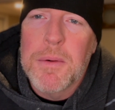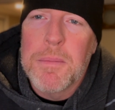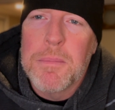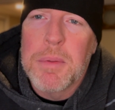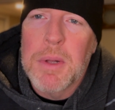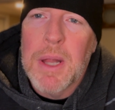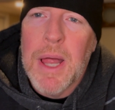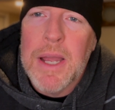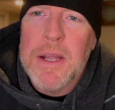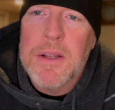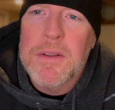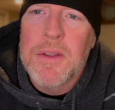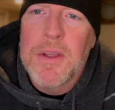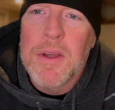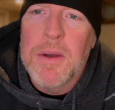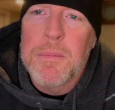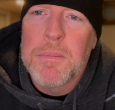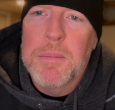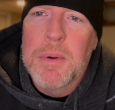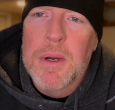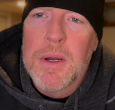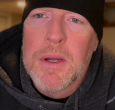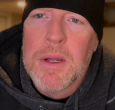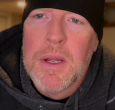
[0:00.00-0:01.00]
Blacktip
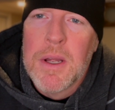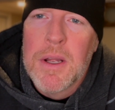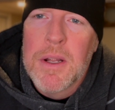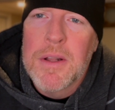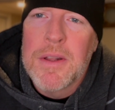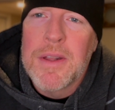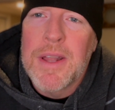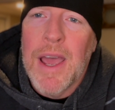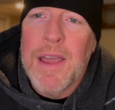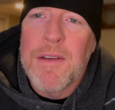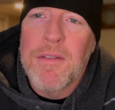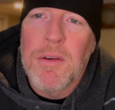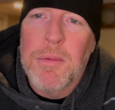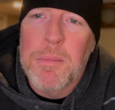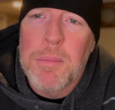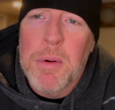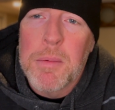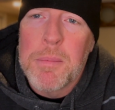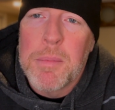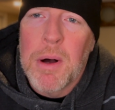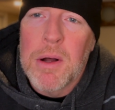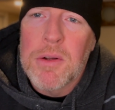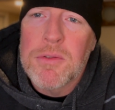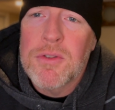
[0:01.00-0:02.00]
Diver
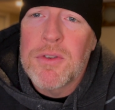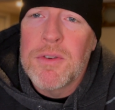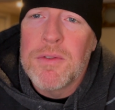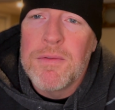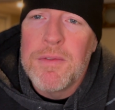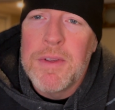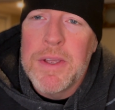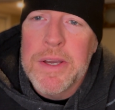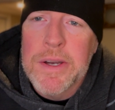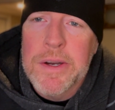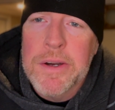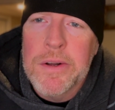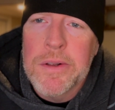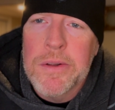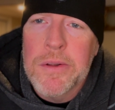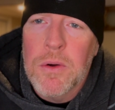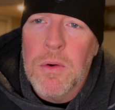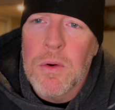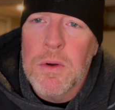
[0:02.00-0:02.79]
Propulsion Vehicle, or